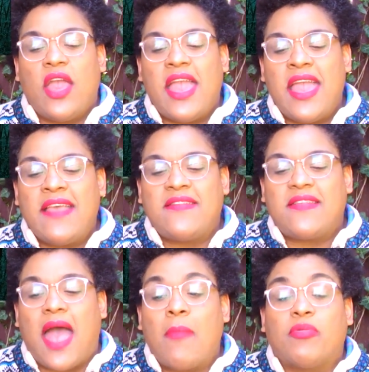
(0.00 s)

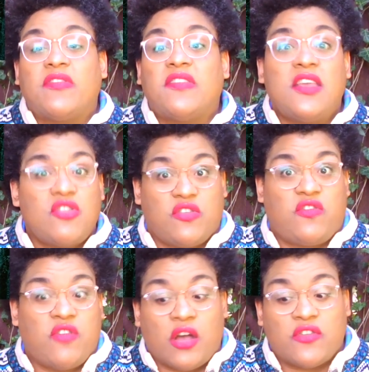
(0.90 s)
is a prestigious
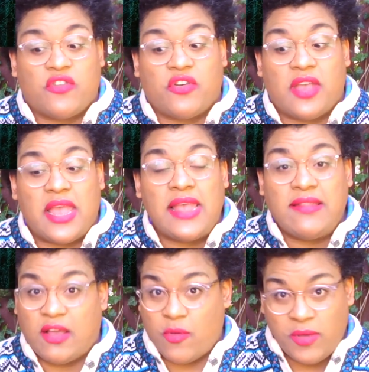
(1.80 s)
doctor in
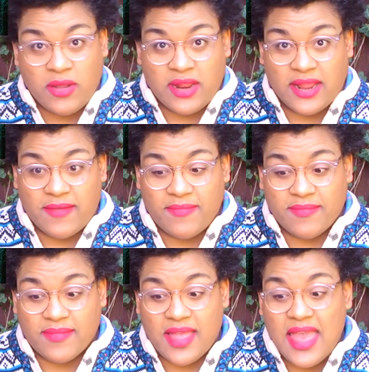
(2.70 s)
the community.
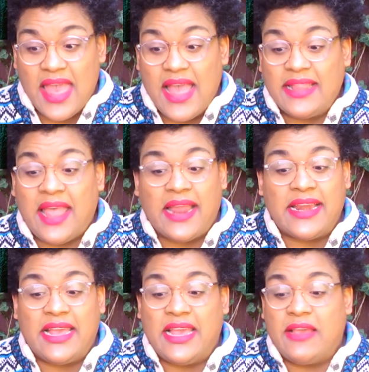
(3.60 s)
They
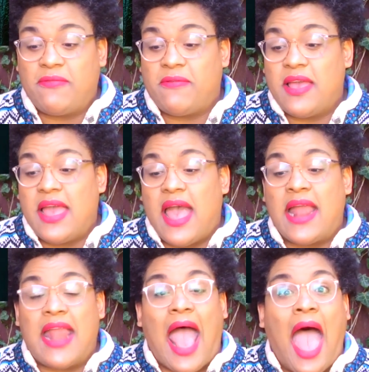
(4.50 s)
live
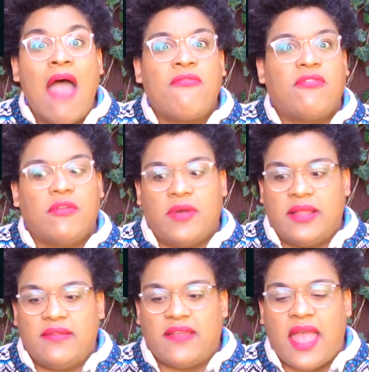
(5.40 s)
an
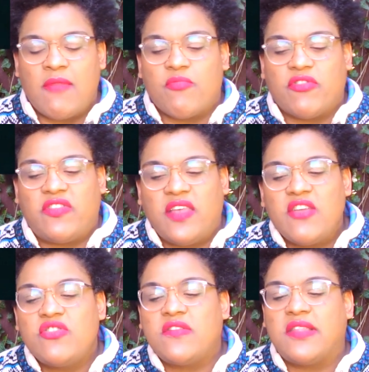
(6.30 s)
affluent and
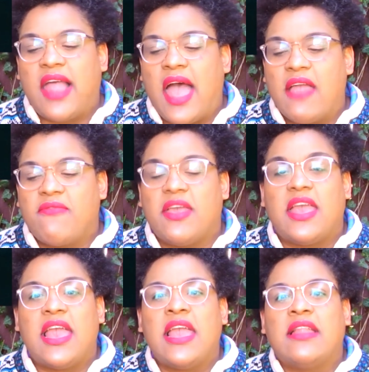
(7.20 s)
prestigious life
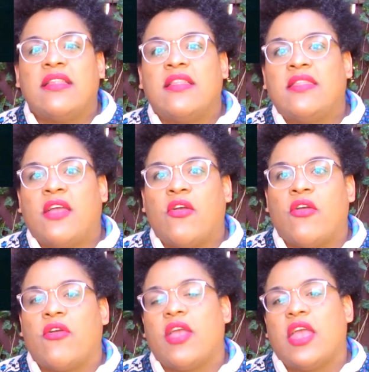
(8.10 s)
in
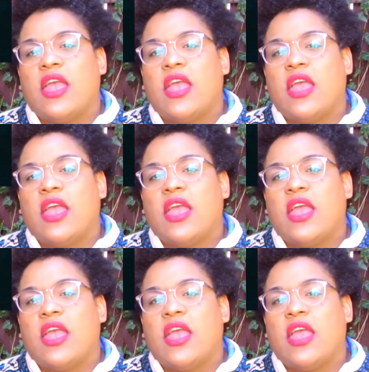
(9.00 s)
their